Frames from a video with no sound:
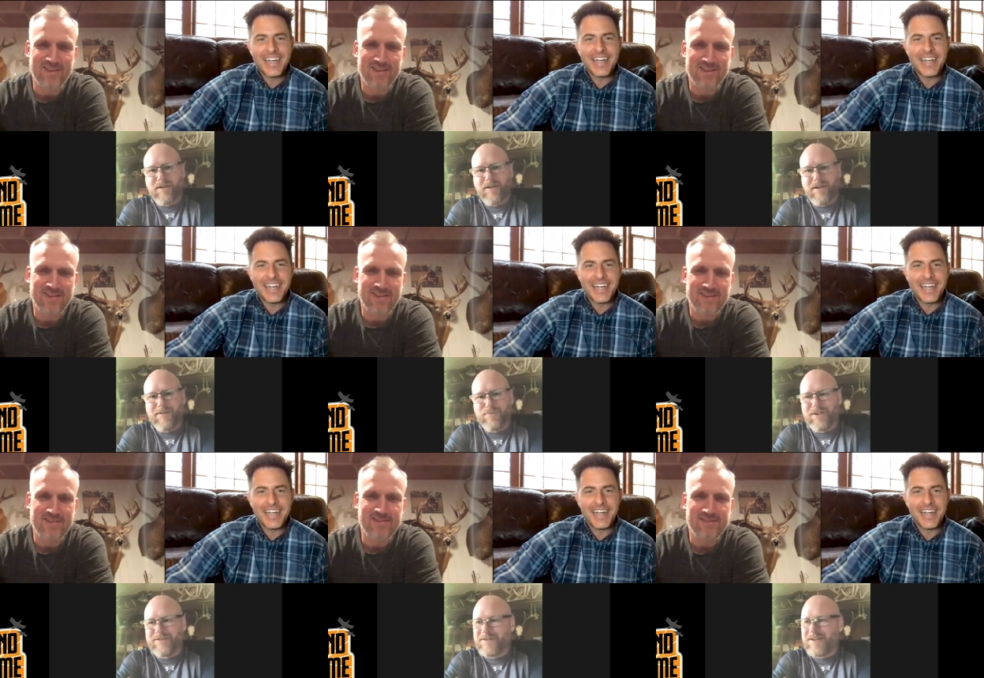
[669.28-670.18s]
Speaker 1: up,
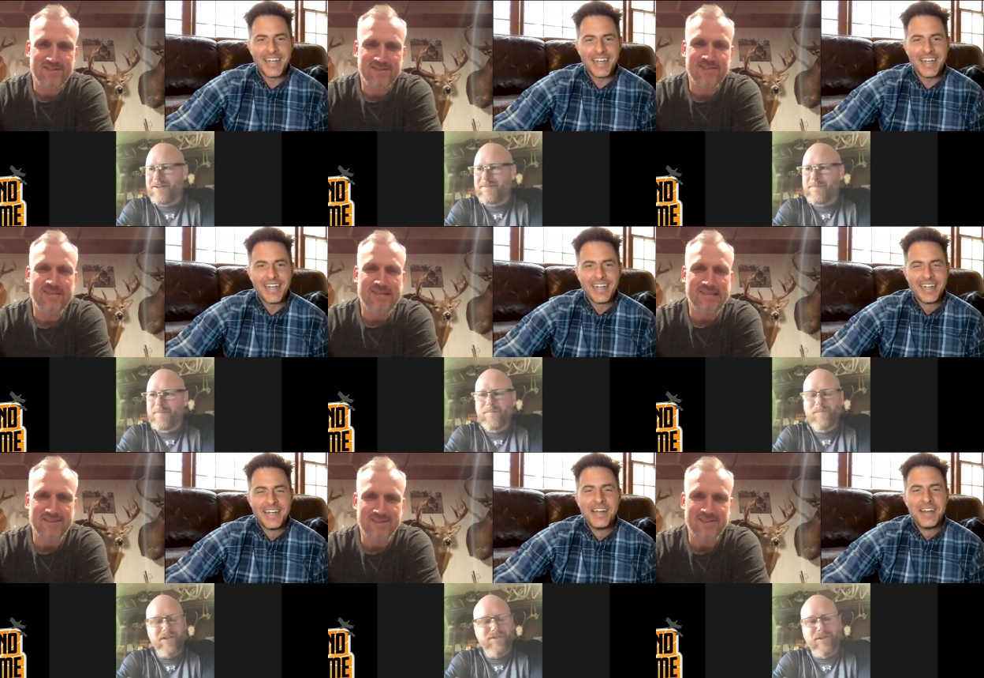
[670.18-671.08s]
but uh,
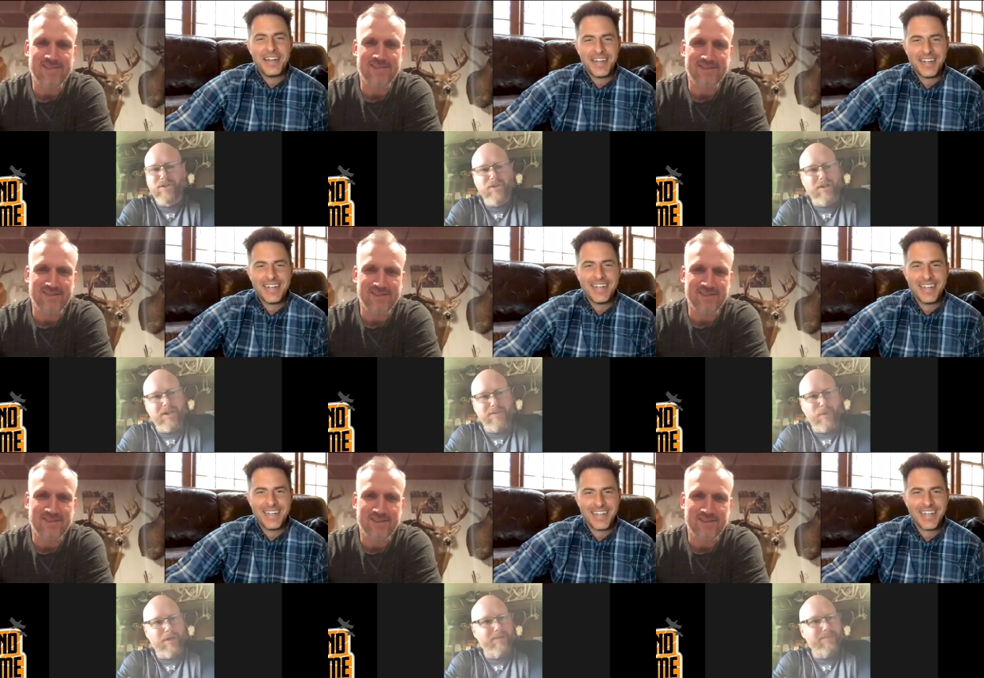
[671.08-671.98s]
I still should have had the
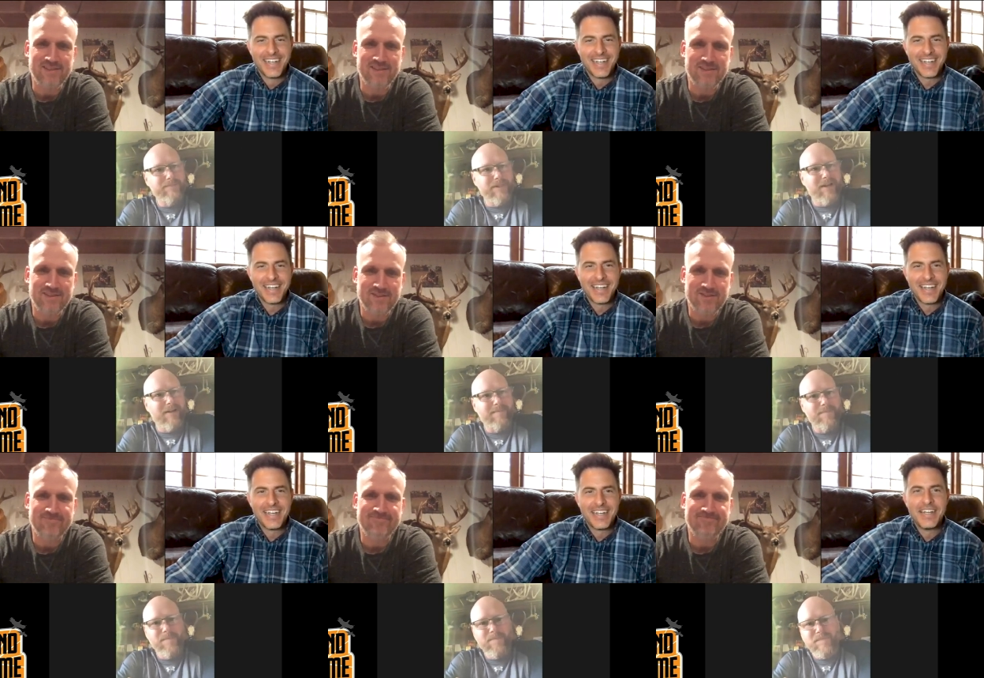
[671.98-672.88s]
bird. Yeah.
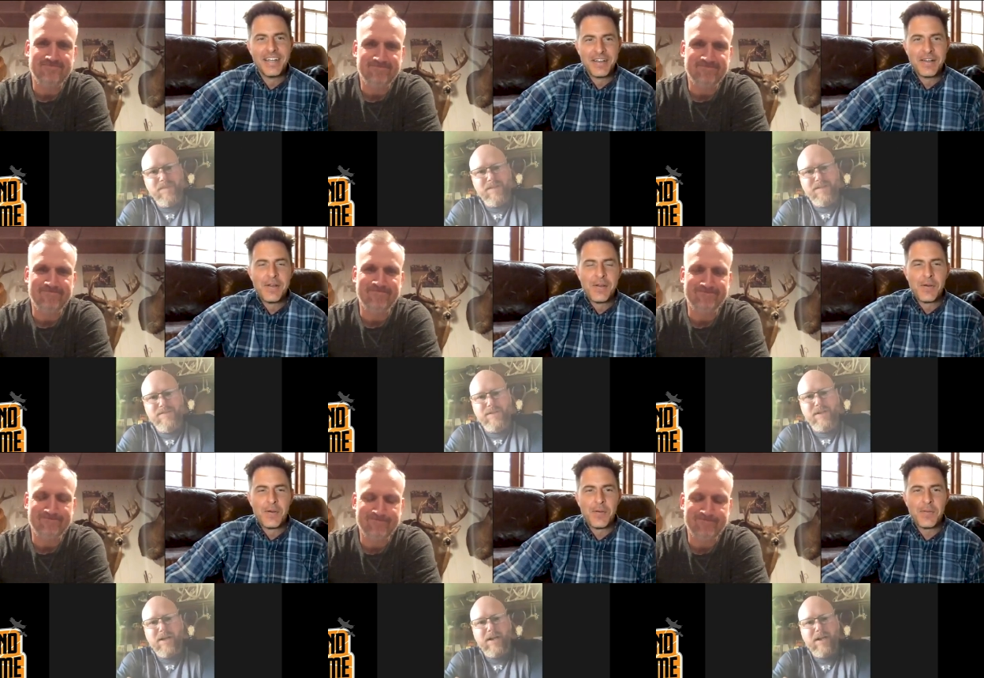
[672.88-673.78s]
So
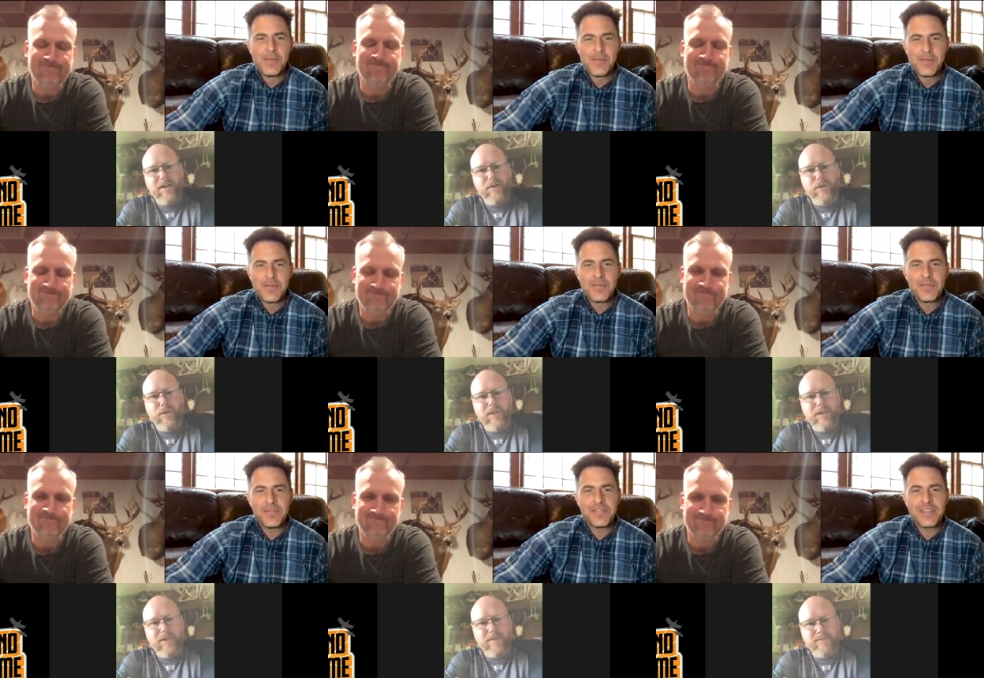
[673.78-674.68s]
now I got to go do it
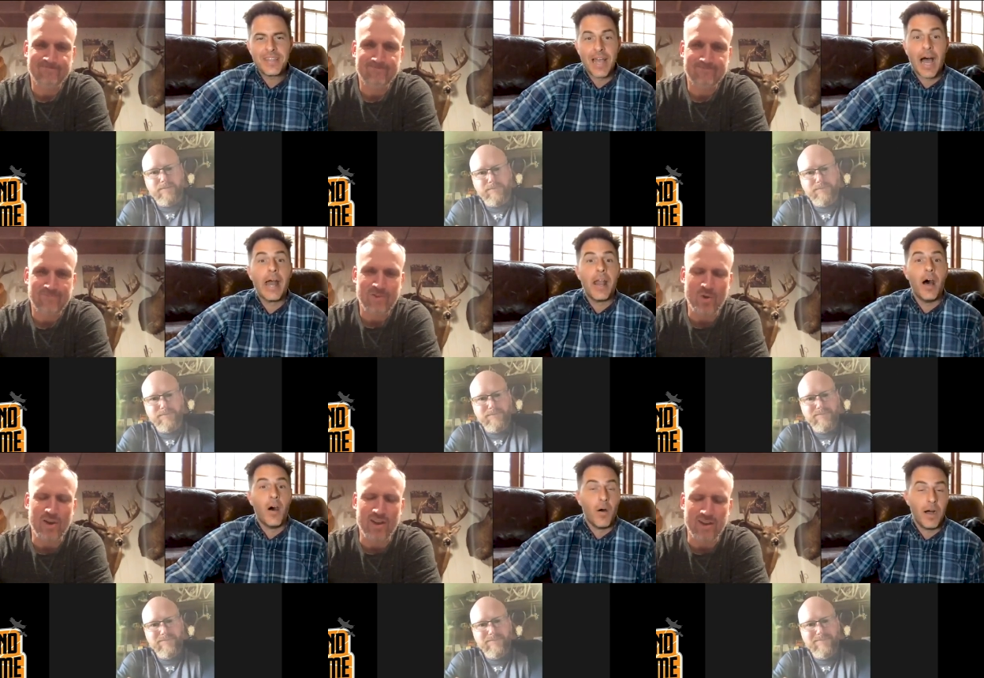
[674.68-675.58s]
again.
Speaker 2: I
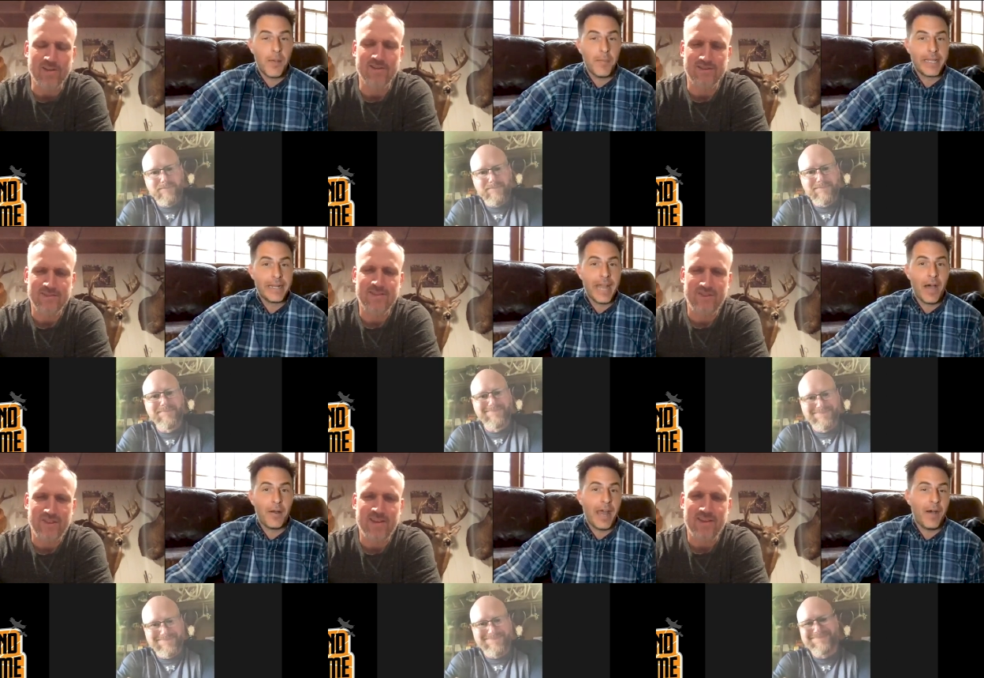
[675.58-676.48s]
know. I mean, and
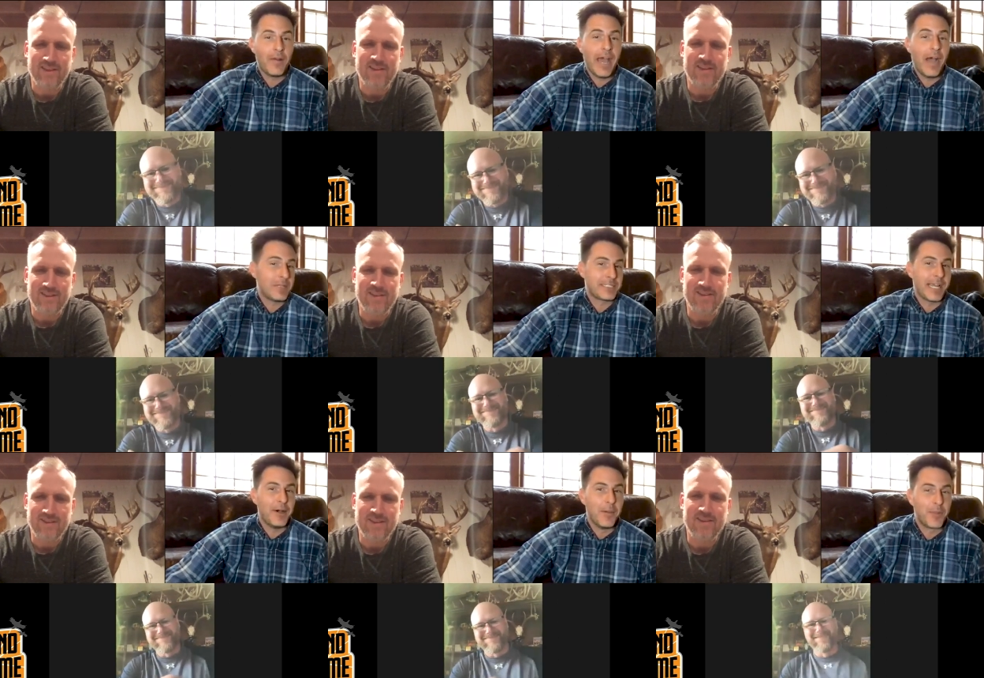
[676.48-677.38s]
now now now we just
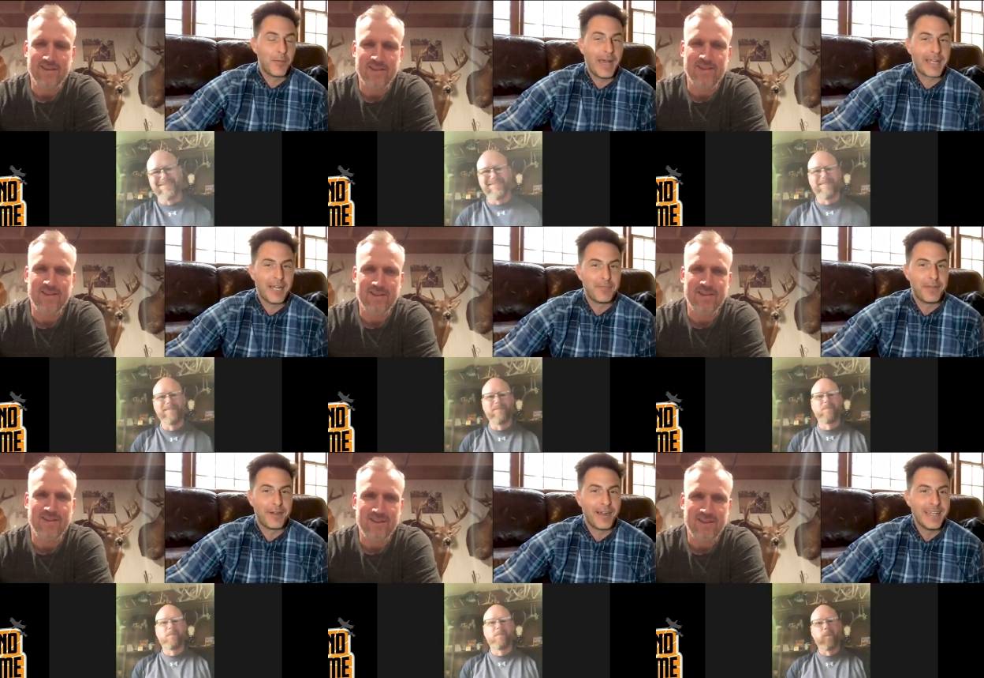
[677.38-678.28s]
got to hope they're back up
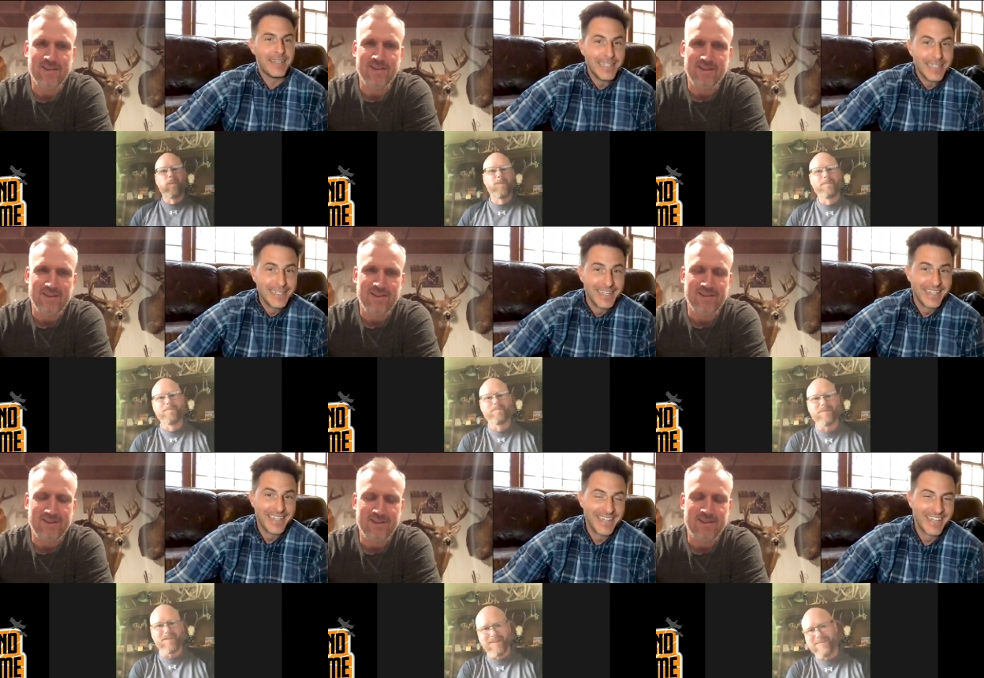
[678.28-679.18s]
there, right?
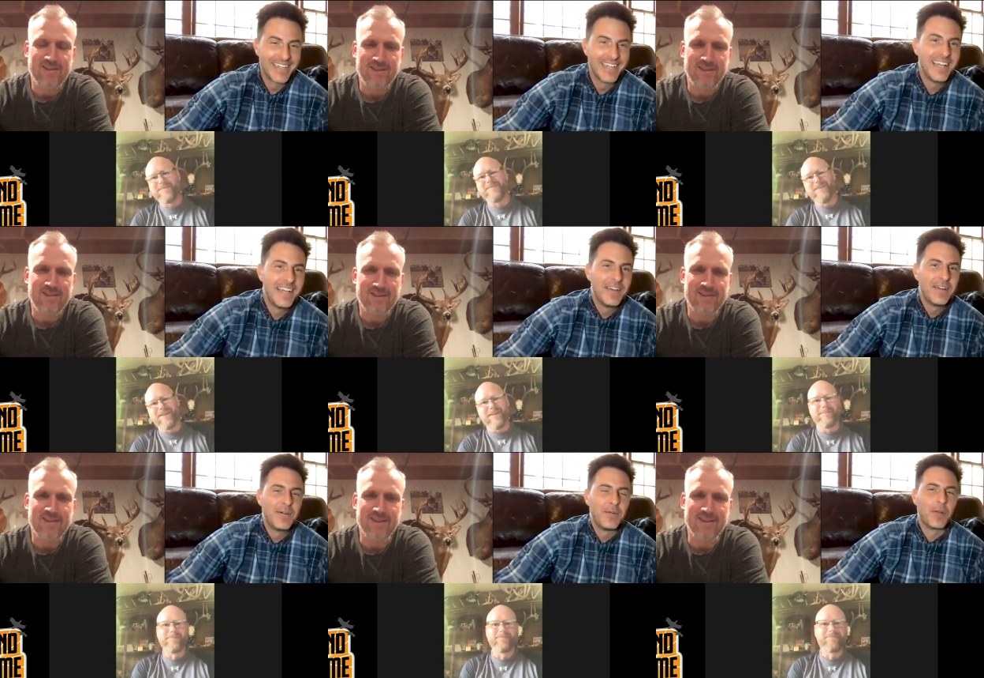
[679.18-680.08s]
Yep. Yep.
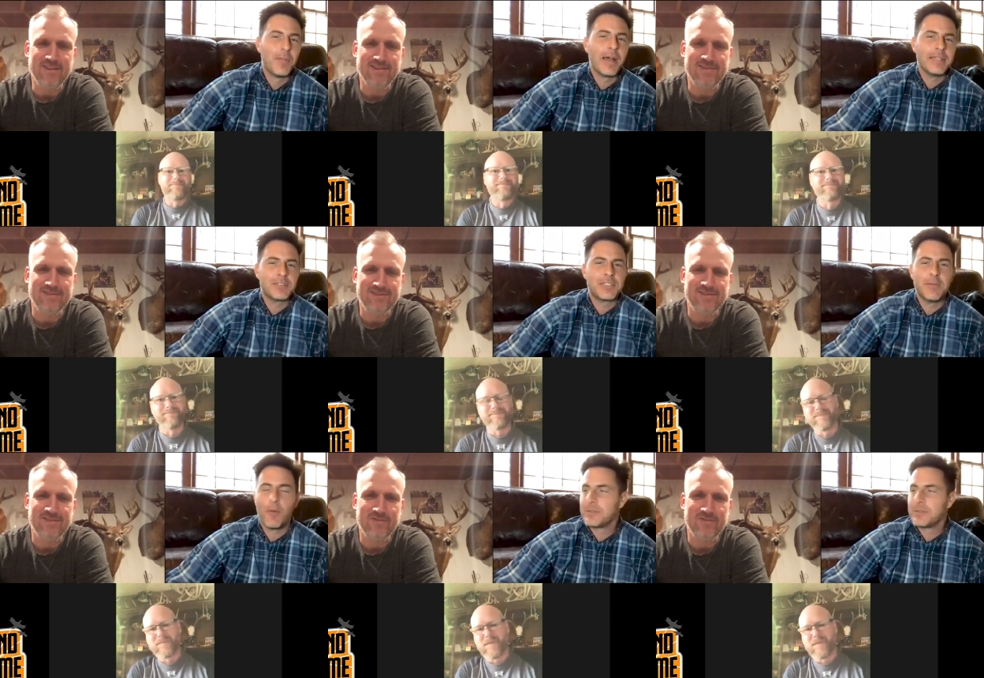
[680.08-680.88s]
What about you, Steve? What